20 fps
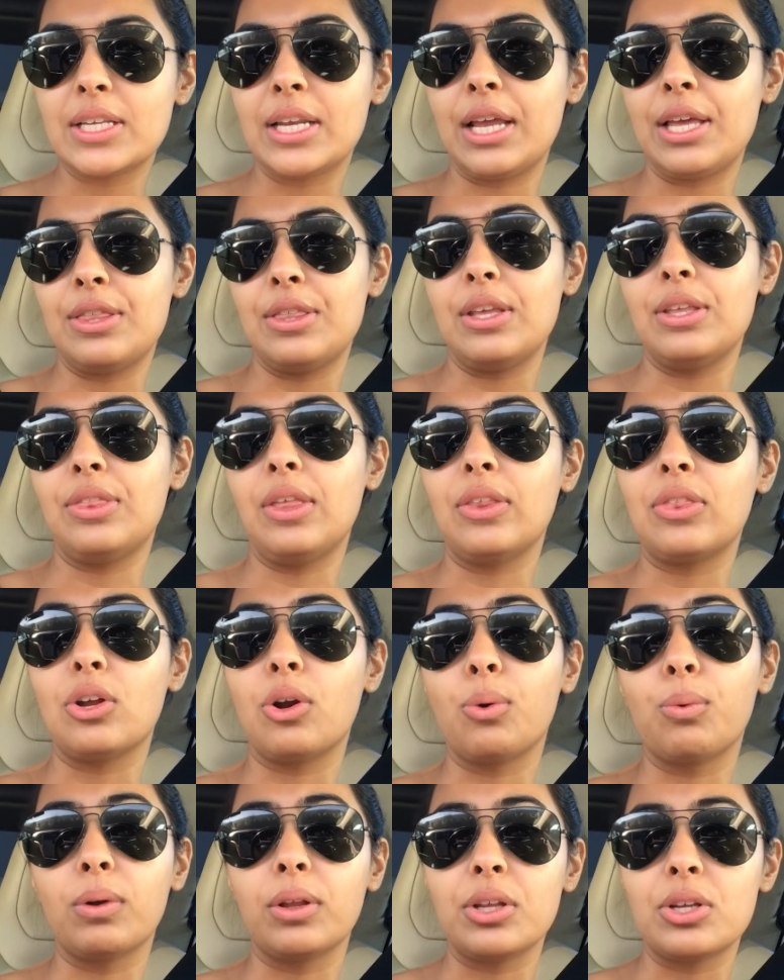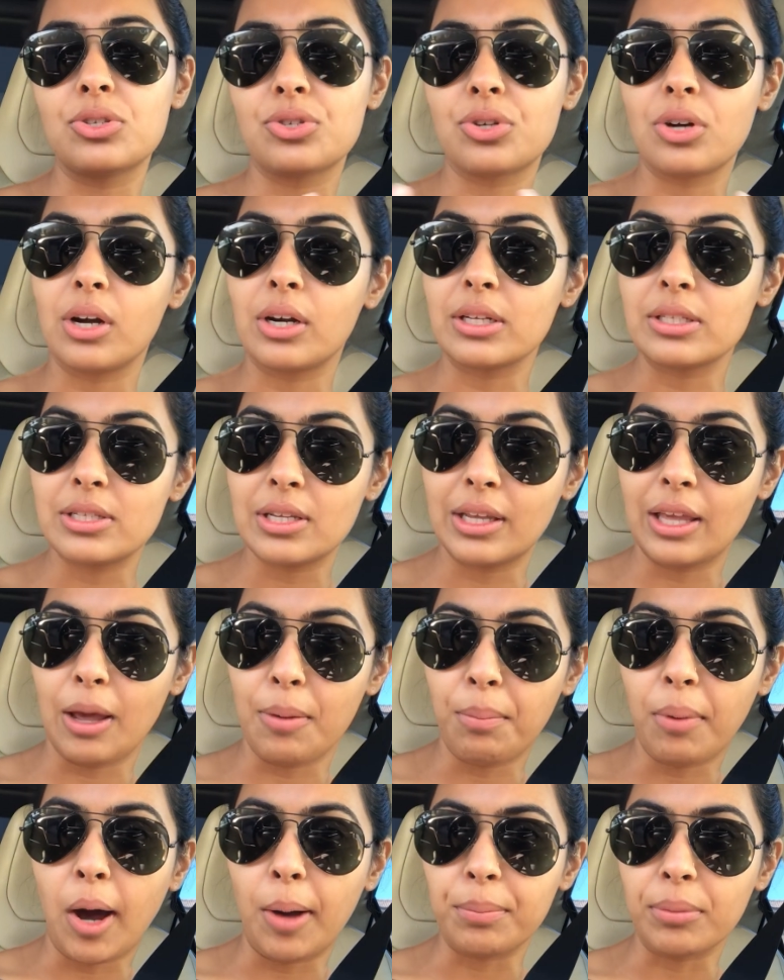and I think that they're really starting to get
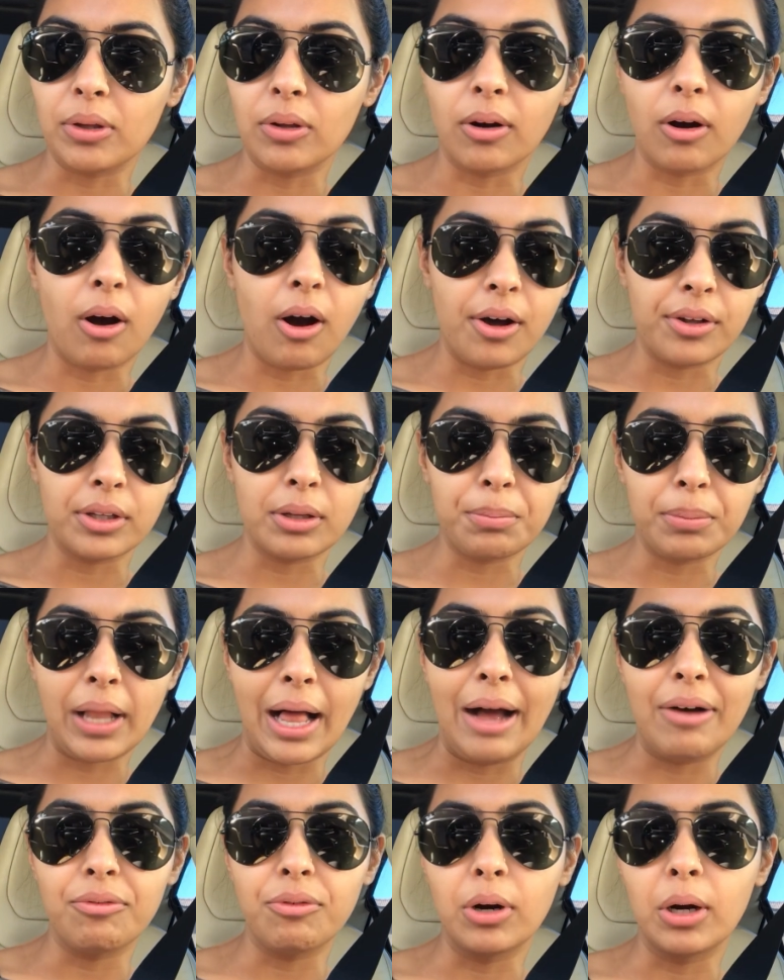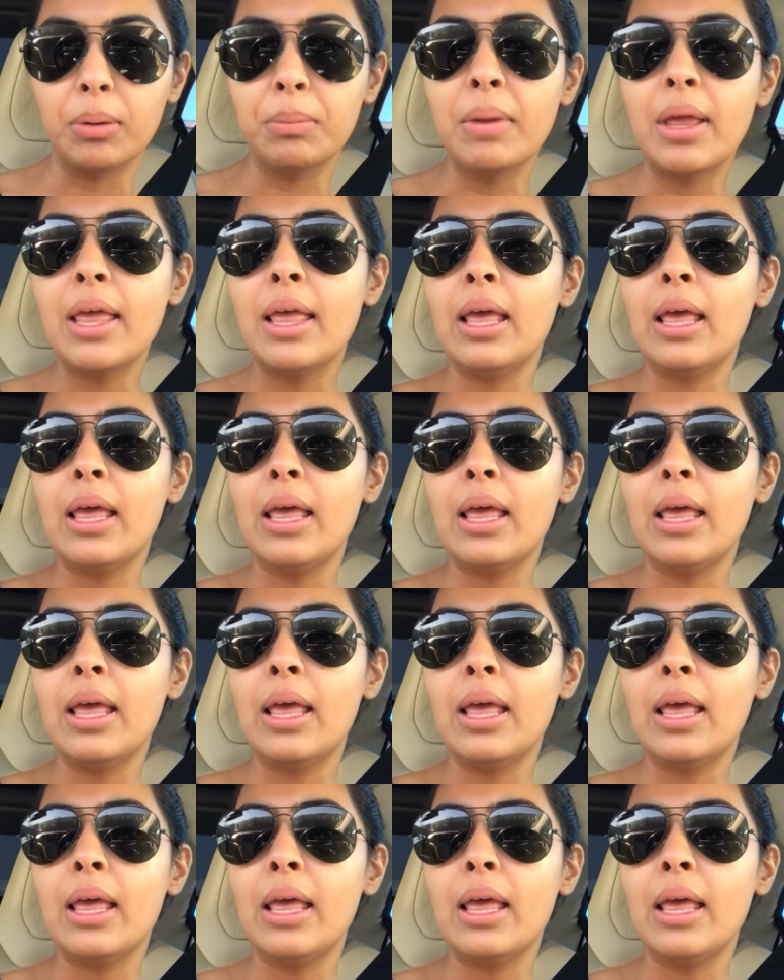popular on the platform